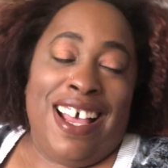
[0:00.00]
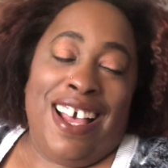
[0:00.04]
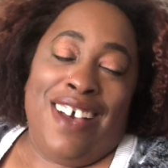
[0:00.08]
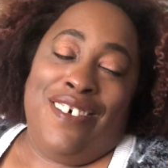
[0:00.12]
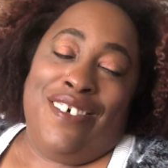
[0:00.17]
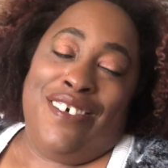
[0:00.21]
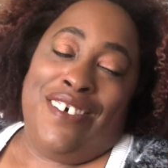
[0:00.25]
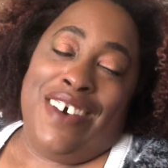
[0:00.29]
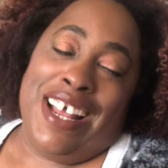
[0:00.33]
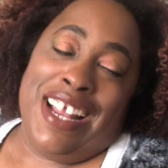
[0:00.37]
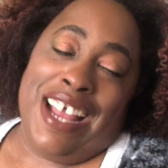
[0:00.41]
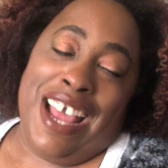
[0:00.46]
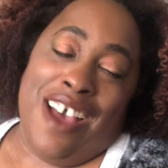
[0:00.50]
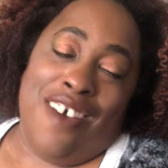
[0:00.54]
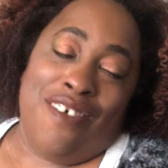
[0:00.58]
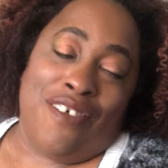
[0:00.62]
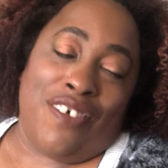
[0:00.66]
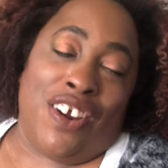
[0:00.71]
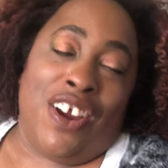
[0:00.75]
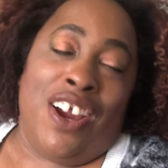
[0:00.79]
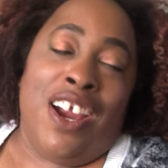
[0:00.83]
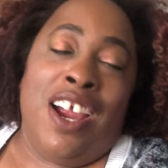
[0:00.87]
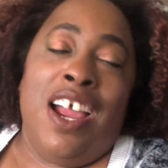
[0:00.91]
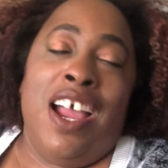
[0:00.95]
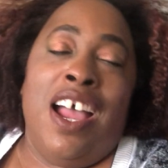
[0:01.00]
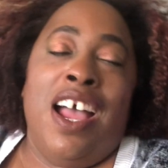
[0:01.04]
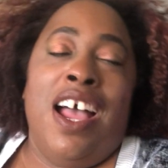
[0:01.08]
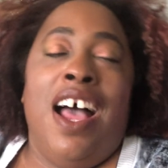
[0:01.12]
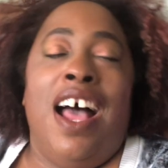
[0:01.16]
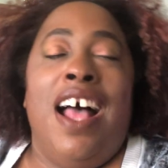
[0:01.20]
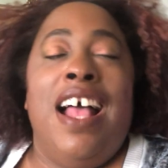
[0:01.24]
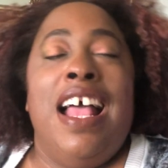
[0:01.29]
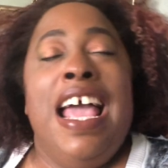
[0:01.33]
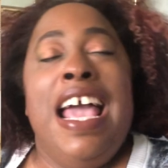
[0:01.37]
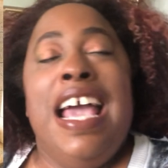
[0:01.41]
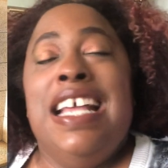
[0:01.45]
whatever.
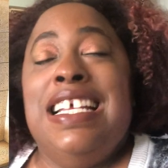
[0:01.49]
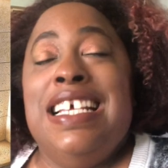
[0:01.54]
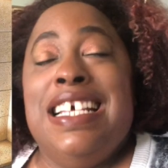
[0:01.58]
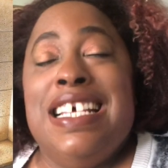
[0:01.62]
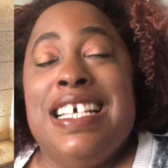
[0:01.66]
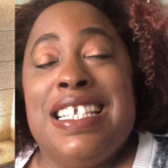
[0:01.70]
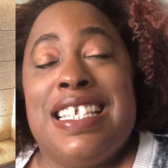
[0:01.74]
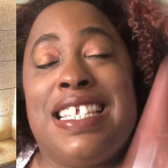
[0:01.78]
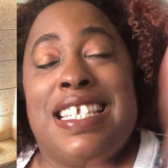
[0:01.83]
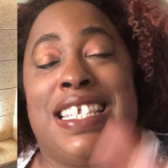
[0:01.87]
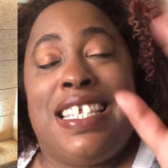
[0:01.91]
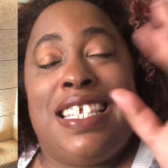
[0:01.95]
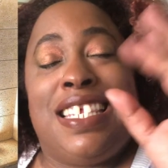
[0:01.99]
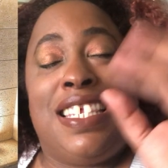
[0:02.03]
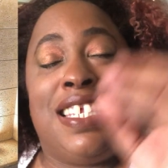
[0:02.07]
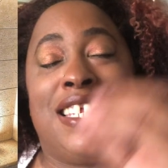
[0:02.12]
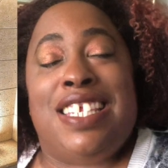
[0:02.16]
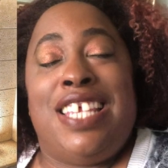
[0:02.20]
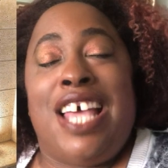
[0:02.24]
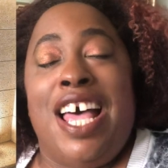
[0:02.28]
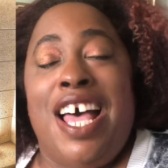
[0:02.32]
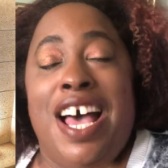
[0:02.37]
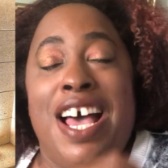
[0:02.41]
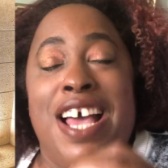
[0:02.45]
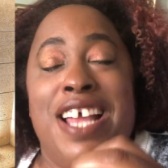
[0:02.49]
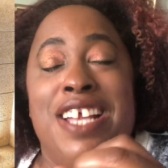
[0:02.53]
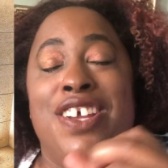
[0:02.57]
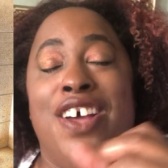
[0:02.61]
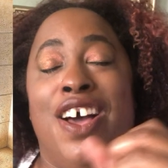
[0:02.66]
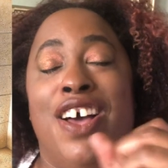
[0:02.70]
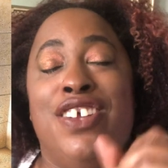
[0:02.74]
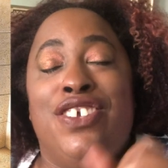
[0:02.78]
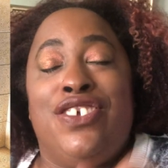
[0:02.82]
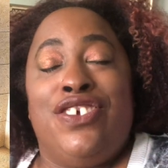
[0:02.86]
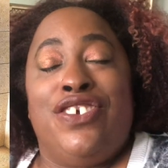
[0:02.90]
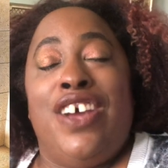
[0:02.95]
It is
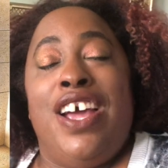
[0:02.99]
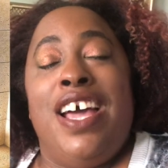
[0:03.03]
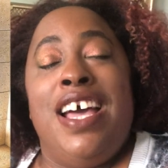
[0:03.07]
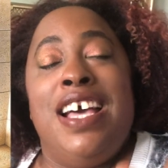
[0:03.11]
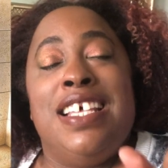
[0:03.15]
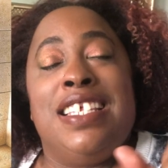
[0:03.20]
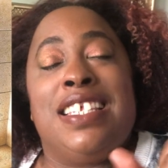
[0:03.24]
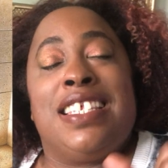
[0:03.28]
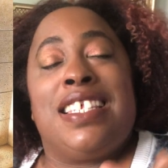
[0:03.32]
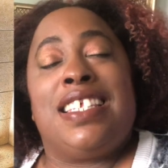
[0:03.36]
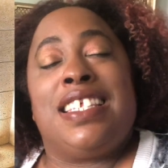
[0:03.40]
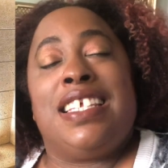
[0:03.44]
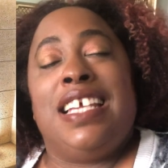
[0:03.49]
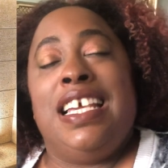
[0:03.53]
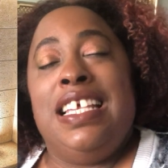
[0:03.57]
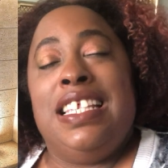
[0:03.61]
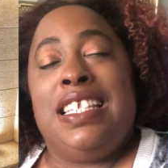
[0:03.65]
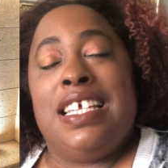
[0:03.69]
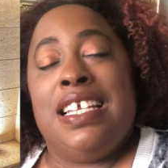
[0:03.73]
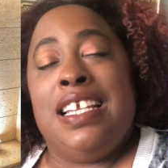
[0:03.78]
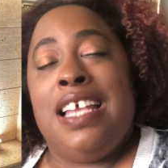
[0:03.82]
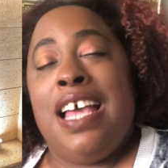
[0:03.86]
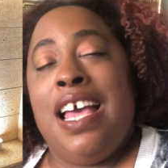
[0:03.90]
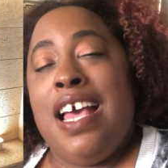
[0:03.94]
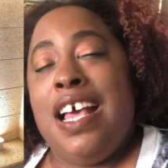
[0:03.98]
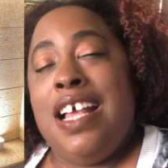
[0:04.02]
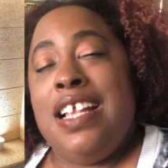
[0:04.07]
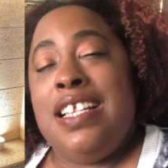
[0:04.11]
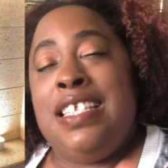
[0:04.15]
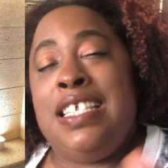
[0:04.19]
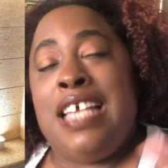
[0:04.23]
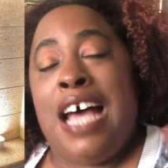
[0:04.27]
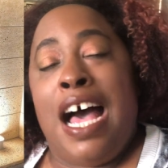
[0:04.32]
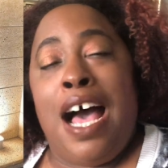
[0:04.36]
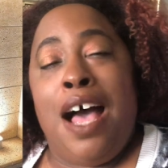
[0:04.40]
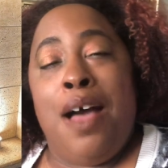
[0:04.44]
sundress season.
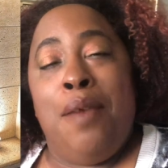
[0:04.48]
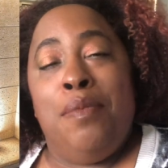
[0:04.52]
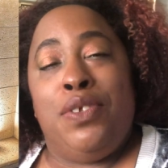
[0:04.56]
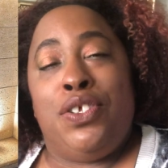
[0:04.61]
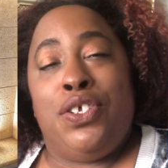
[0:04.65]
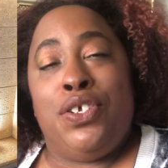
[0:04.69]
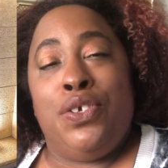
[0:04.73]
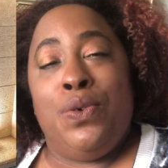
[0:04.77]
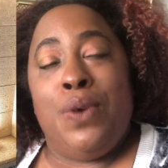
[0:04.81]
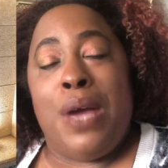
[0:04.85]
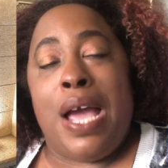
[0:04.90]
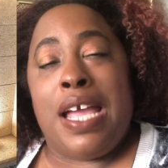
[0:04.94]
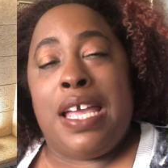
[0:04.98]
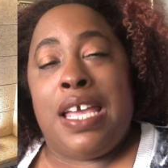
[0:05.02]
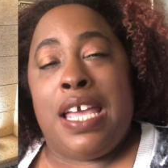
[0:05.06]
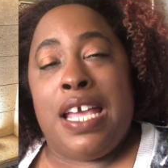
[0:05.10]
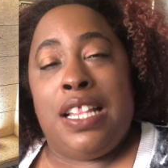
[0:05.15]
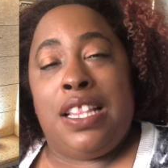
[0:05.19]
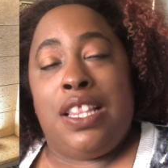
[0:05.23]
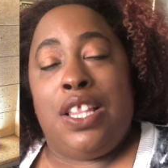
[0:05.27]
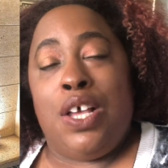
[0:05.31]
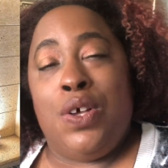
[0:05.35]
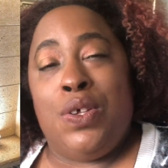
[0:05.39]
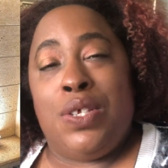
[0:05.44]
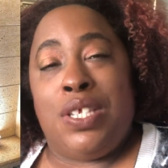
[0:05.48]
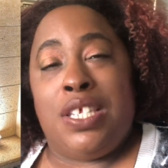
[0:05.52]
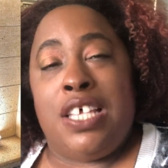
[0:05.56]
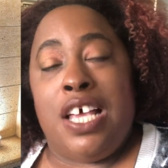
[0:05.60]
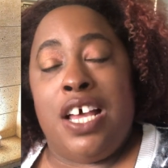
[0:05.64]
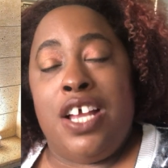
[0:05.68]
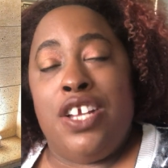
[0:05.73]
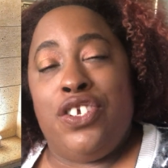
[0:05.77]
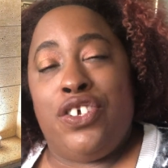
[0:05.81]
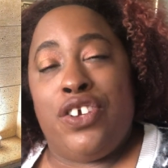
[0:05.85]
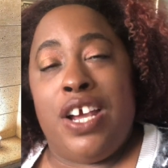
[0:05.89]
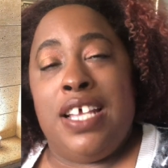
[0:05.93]
Time to get those
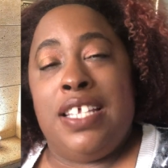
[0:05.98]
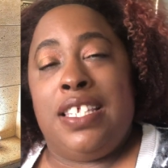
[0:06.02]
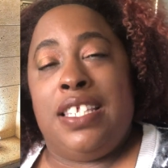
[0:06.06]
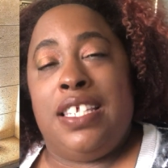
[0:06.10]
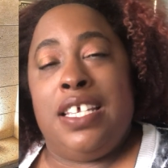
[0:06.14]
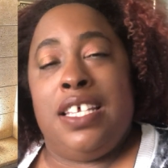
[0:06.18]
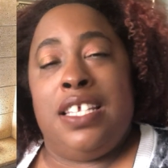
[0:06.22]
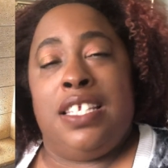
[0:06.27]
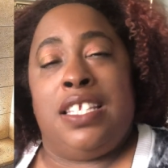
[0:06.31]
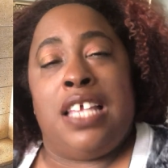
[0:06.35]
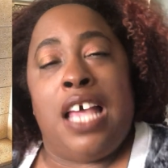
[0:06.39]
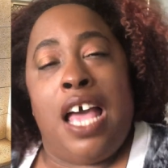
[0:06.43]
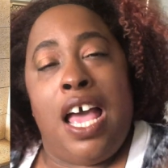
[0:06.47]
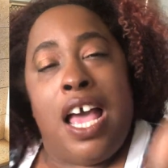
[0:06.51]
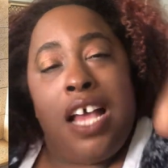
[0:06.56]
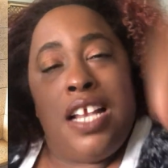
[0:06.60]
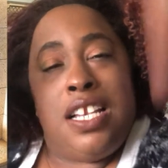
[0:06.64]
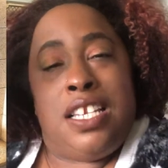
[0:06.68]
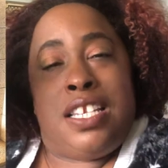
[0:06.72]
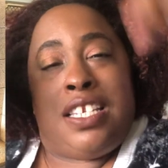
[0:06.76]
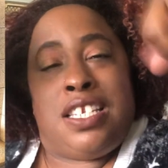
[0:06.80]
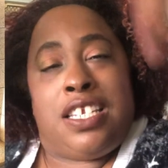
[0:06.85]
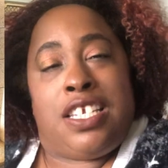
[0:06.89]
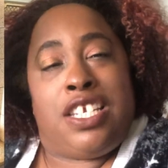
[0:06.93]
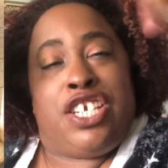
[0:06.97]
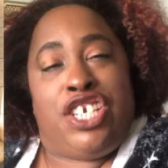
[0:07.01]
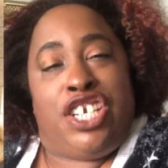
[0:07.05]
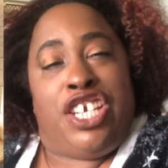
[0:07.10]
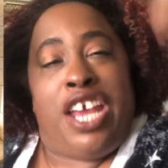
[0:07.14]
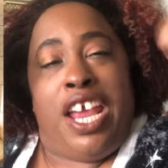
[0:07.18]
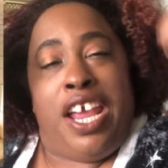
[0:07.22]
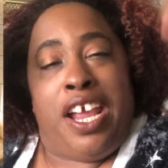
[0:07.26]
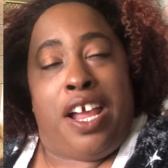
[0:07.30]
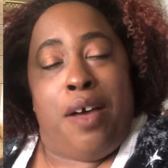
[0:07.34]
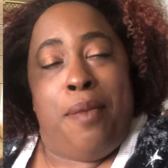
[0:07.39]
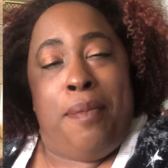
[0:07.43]
sundresses,
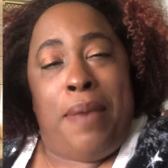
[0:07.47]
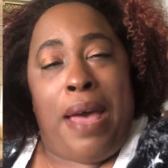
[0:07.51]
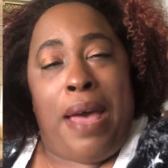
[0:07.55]
shake them